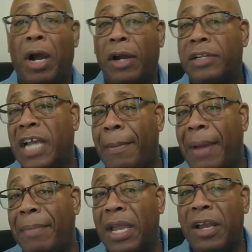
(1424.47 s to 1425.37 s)
Part of the
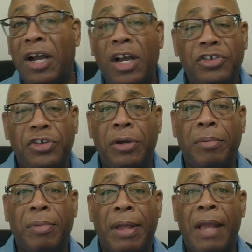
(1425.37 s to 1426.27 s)
time I made
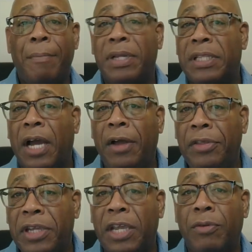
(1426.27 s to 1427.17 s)
usher, but the
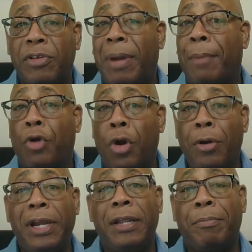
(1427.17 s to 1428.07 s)
other key was my
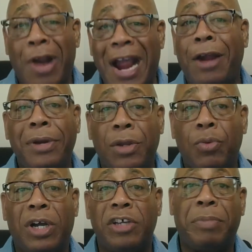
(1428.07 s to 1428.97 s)

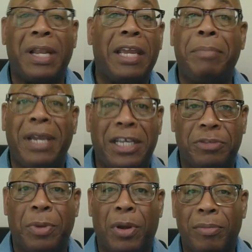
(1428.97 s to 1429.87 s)
priority was playing
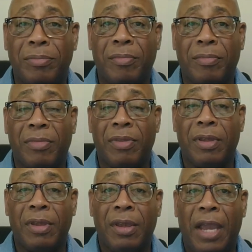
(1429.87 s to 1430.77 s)
baseball.
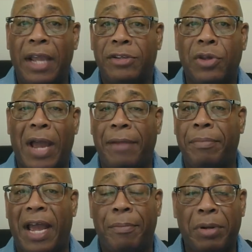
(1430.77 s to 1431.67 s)
And so
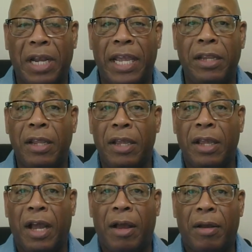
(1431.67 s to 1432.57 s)
I played
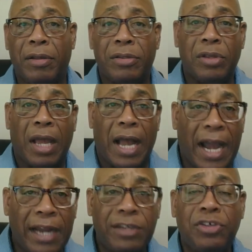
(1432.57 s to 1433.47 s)

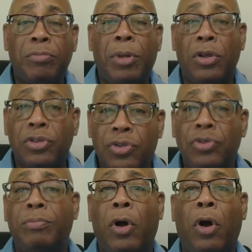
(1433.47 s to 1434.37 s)
high school ball,
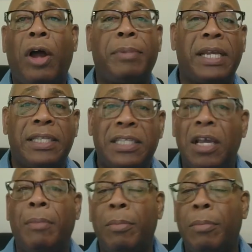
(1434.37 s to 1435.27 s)
school ball. I played
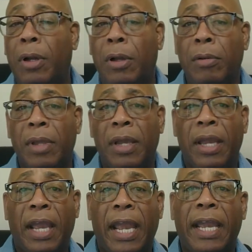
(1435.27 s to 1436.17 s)
summer ball,
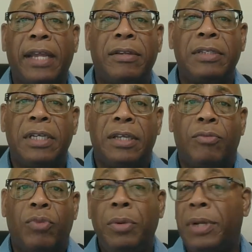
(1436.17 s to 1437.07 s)
and
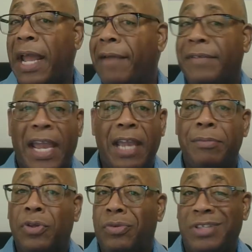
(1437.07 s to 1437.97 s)
we would have
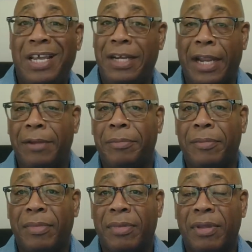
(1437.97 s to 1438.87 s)
games on Sunday.
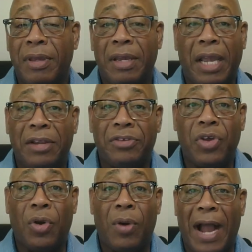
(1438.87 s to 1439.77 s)
And
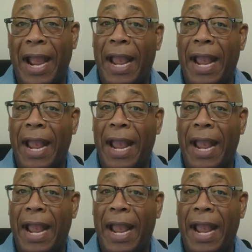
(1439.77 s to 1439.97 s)
so